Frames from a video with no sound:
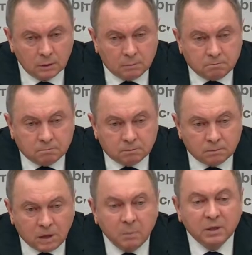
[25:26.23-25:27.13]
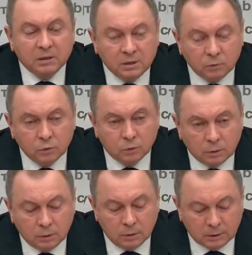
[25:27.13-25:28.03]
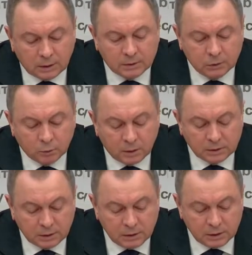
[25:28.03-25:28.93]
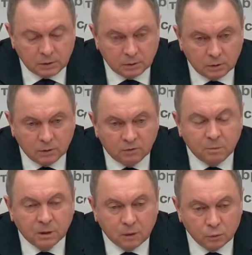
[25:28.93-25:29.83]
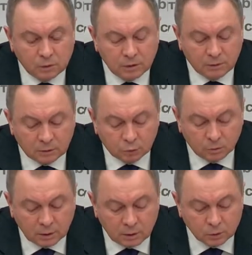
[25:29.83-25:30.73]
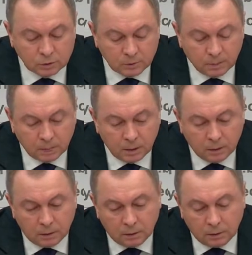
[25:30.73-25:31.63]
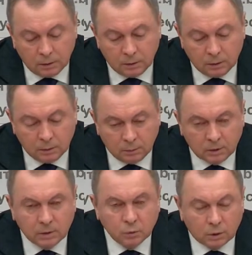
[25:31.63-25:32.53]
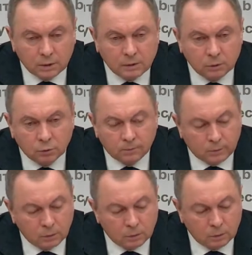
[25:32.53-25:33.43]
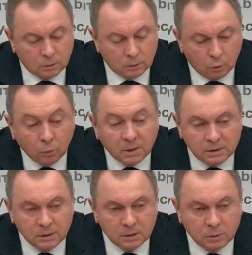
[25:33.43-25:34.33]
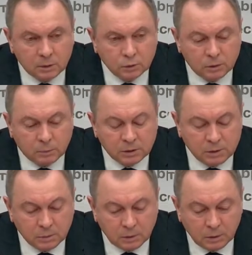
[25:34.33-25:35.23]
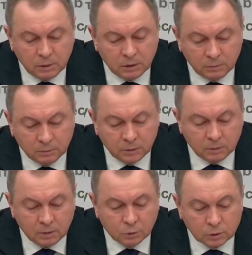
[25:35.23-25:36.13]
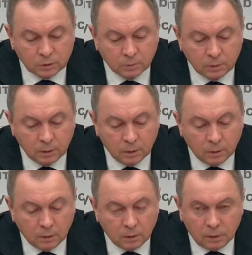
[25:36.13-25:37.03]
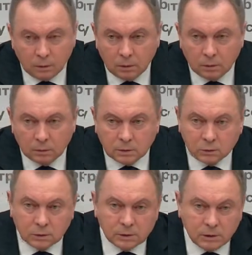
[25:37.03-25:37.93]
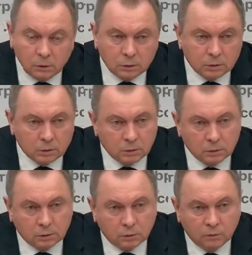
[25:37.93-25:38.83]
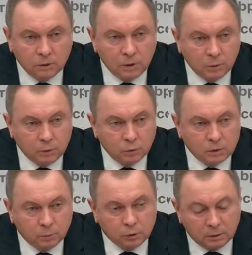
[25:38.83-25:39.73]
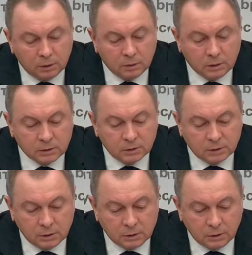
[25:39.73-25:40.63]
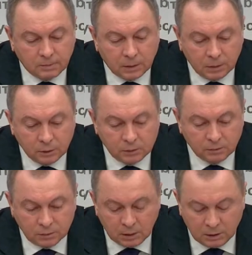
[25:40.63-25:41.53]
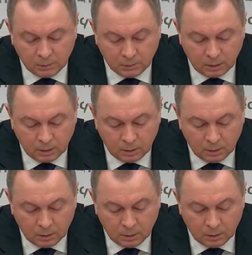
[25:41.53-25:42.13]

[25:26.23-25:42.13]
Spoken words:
report to your audience objectively about the situation we have in Belarus and around Belarus, and show the objective picture about Belarus in various aspects. And I also hope that